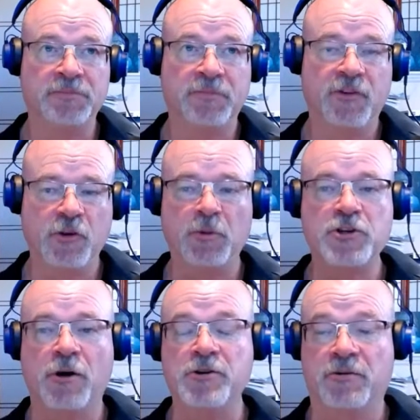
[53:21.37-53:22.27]

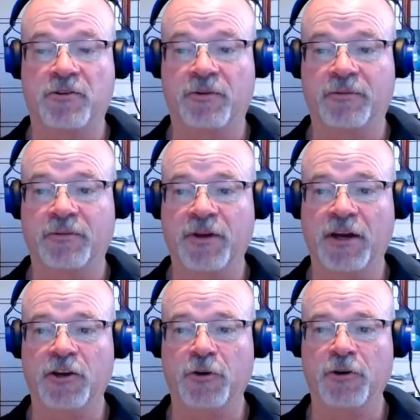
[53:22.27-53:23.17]
superchargers
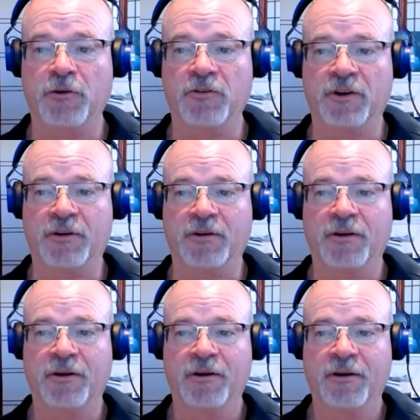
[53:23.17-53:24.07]
that you're using.
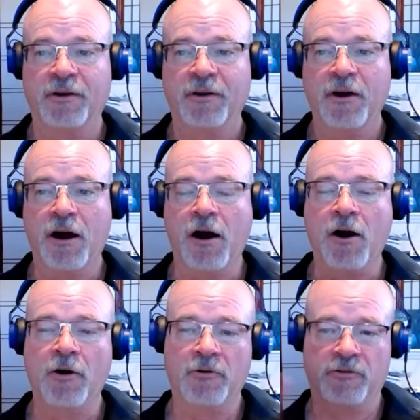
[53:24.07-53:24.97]

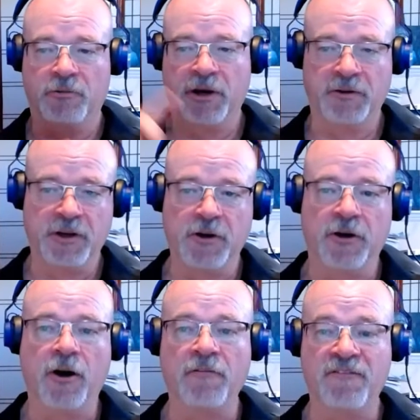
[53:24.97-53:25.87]
Ours around here
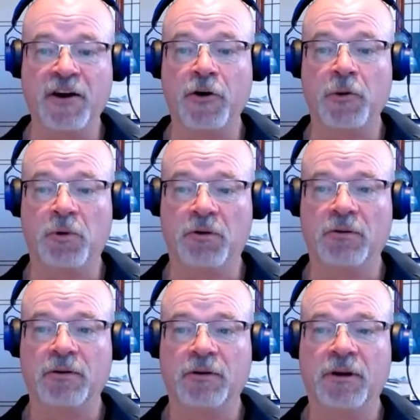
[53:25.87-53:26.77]
are variable,
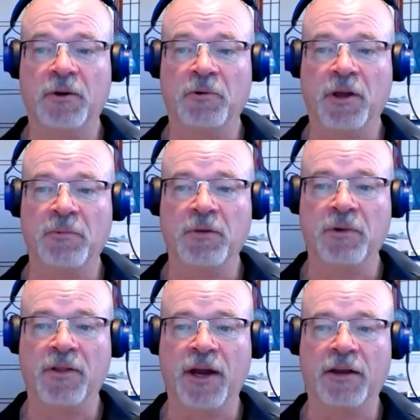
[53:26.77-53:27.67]
and what I mean
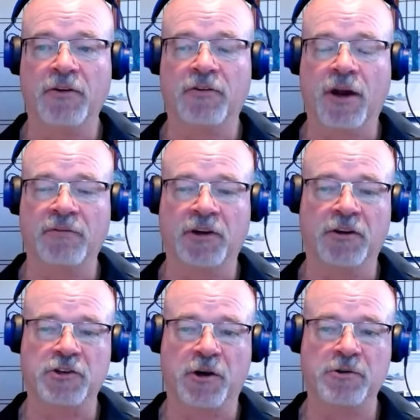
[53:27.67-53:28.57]
by that is I've got a
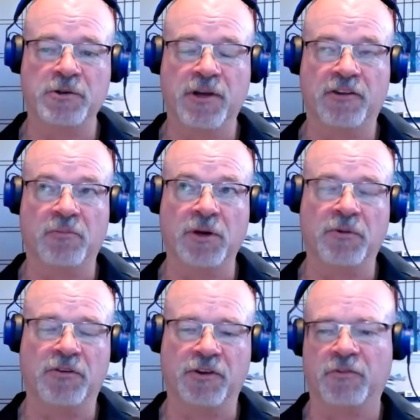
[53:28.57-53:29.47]
charger that's maybe
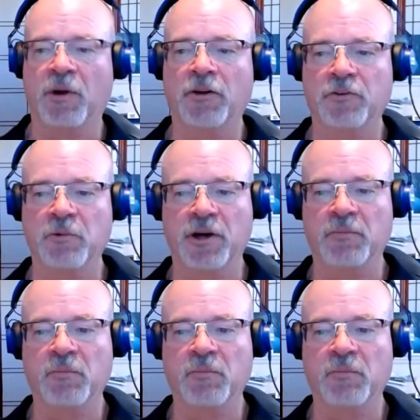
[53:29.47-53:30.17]
6 miles away.